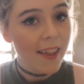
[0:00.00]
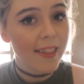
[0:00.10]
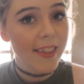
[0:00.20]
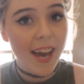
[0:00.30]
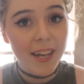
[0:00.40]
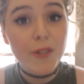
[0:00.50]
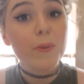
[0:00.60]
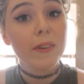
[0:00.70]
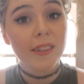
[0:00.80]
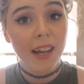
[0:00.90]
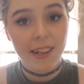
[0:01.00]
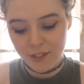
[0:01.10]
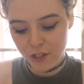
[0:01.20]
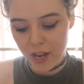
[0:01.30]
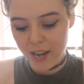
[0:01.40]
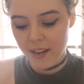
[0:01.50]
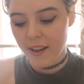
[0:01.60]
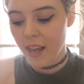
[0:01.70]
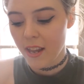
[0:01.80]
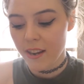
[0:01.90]
The actual last shade
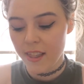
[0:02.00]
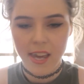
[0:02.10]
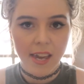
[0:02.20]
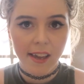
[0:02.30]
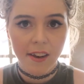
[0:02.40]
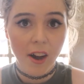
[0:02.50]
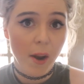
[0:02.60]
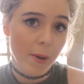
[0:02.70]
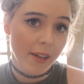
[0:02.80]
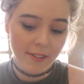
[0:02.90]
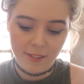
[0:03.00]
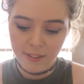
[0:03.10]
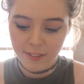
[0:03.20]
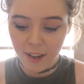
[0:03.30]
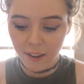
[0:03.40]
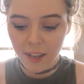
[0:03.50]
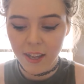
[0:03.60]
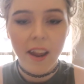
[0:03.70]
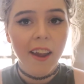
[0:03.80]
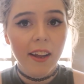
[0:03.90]
in the 9-piece starter
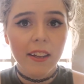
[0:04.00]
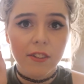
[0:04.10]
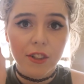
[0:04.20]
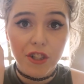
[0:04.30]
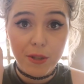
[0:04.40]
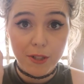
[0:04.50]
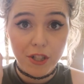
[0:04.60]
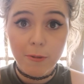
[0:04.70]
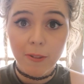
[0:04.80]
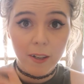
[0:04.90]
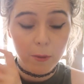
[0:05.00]
kit is Shimmer Shimmer,